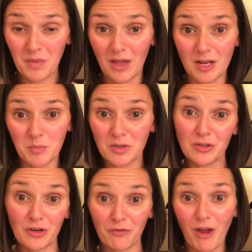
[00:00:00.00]
and I'm going
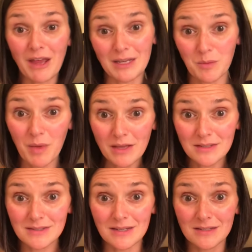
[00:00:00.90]
to look for any
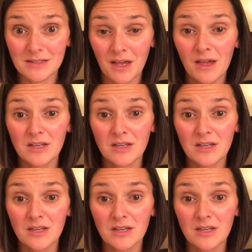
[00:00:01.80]
imbalances.